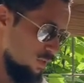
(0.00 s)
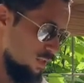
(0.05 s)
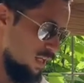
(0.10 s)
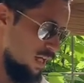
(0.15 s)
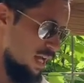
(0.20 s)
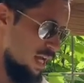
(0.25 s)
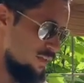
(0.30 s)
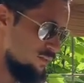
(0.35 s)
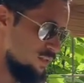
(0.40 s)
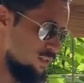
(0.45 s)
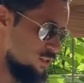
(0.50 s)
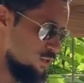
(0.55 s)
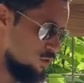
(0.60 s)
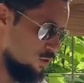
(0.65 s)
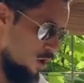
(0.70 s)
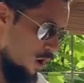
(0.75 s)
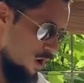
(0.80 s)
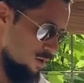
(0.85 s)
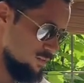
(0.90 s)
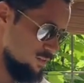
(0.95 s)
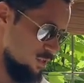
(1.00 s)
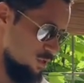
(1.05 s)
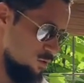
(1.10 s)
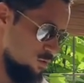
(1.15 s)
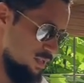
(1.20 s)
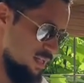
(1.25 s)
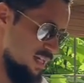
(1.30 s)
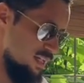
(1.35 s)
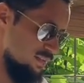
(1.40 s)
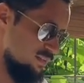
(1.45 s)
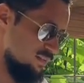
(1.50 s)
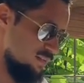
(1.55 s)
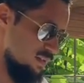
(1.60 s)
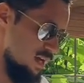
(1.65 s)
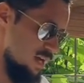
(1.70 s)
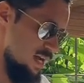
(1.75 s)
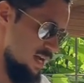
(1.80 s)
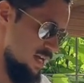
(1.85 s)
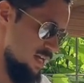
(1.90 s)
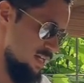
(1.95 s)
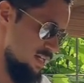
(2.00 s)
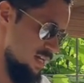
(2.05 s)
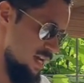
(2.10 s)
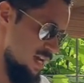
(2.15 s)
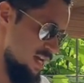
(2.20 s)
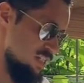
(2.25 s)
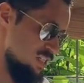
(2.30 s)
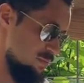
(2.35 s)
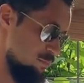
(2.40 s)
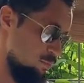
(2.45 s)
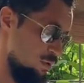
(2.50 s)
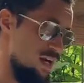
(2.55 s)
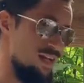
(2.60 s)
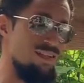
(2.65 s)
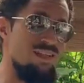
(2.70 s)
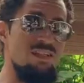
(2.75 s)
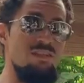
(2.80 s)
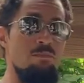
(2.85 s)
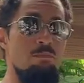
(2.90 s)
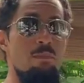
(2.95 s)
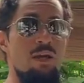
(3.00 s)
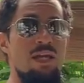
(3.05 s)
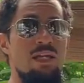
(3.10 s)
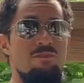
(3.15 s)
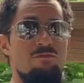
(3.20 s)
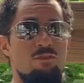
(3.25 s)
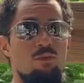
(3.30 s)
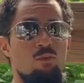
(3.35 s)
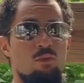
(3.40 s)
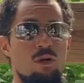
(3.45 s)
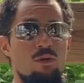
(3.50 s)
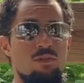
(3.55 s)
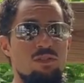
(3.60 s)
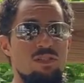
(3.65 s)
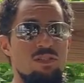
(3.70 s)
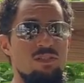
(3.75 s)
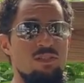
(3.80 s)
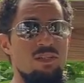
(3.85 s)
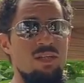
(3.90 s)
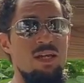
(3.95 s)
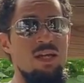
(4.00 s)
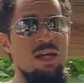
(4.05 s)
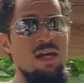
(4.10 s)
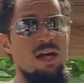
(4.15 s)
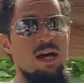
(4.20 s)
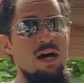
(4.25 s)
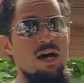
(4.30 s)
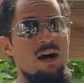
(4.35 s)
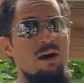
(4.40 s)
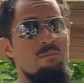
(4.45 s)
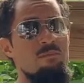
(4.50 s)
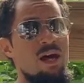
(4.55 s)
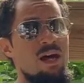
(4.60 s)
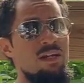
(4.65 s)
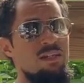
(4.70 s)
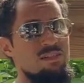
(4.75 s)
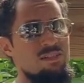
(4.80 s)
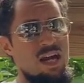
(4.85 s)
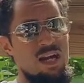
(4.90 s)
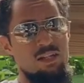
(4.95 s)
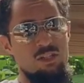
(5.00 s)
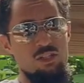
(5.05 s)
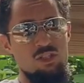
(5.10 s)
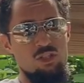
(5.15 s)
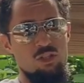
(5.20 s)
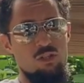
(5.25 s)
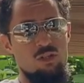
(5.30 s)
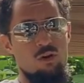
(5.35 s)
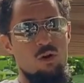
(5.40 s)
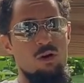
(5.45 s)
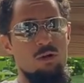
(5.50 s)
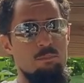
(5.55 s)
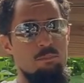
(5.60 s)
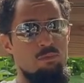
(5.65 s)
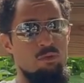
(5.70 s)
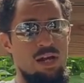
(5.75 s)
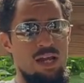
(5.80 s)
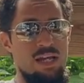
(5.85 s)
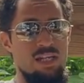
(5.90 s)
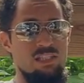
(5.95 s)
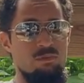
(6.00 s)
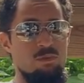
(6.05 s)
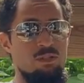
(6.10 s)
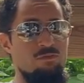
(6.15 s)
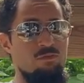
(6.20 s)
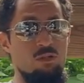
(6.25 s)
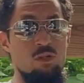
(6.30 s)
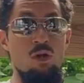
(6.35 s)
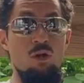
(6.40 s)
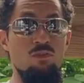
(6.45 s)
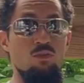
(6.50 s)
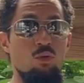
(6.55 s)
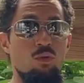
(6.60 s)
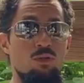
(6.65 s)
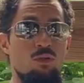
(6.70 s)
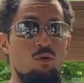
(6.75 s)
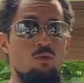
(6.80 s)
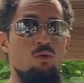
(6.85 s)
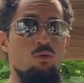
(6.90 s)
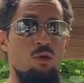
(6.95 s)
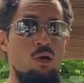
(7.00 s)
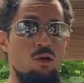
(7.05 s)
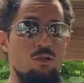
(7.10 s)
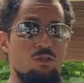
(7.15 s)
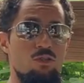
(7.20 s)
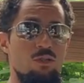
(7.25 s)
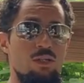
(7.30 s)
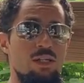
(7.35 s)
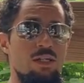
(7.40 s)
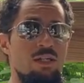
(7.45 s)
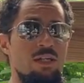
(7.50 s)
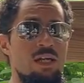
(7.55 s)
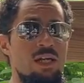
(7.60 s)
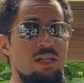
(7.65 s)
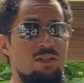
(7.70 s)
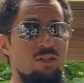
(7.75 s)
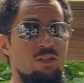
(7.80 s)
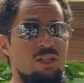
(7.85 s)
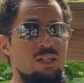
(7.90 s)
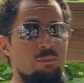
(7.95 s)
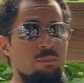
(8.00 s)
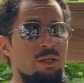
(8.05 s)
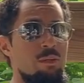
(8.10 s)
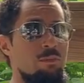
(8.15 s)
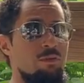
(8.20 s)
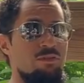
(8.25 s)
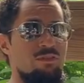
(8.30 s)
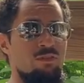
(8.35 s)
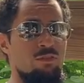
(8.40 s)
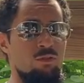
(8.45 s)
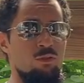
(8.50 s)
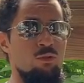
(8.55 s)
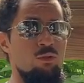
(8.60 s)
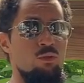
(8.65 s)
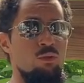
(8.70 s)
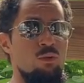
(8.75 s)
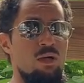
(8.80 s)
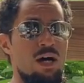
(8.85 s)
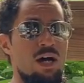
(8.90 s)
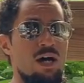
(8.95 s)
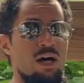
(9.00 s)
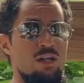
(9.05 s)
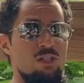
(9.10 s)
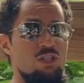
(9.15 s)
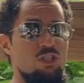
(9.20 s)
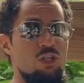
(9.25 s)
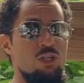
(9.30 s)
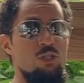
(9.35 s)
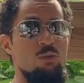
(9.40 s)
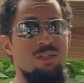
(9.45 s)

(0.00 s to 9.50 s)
And then you could also get a spray that is made for roses. I'm not exactly sure on brands, but if you go to a local nursery, they're going to be able to show you